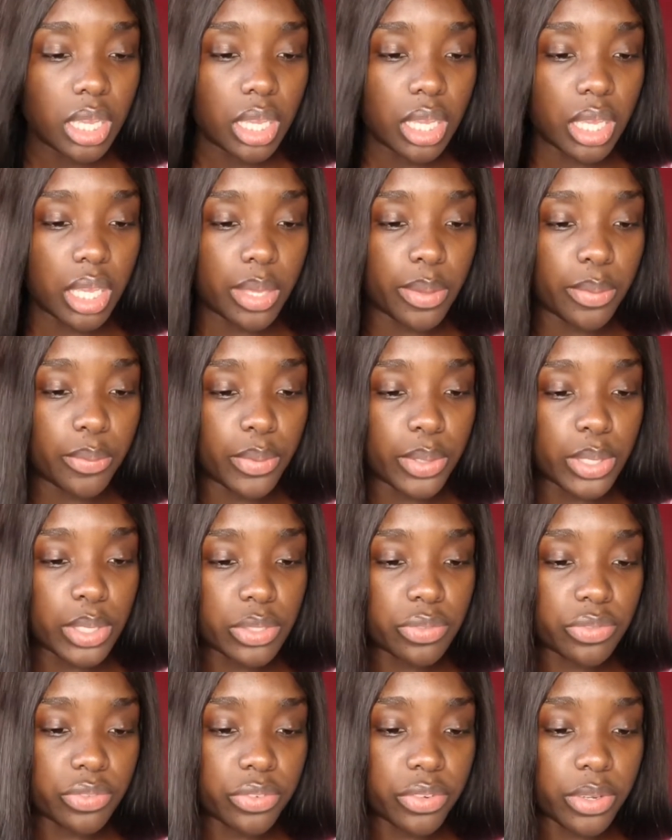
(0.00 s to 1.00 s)
It was
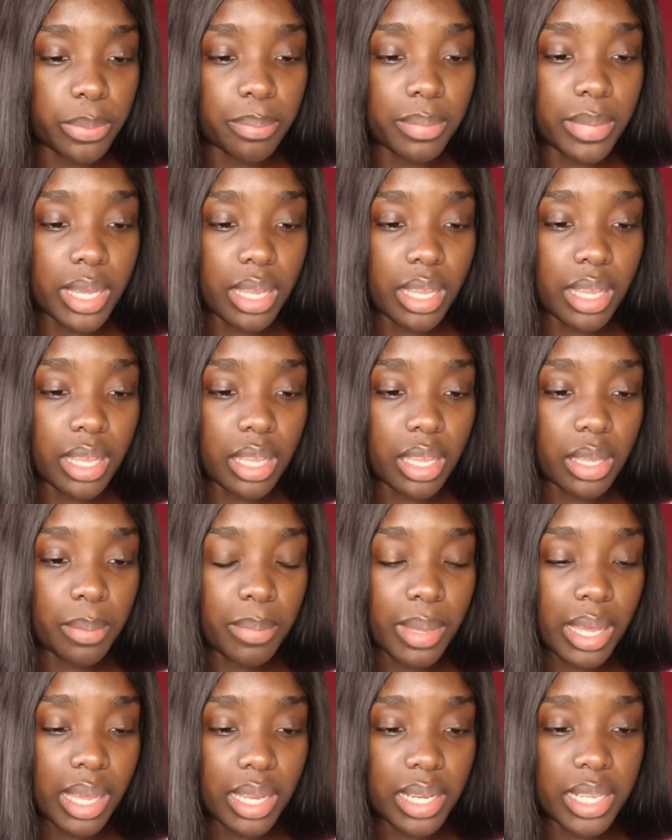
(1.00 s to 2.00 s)
from
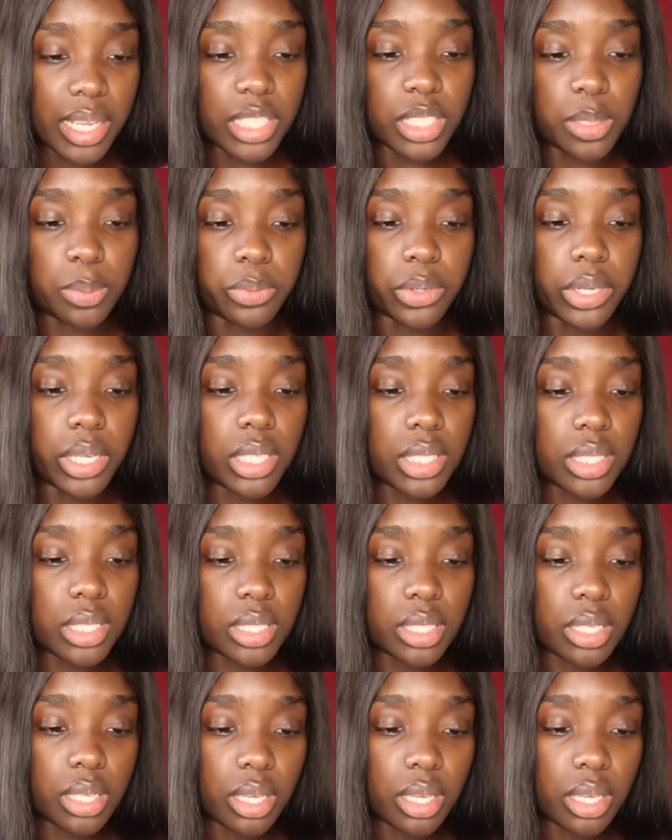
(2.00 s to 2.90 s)
AliExpress.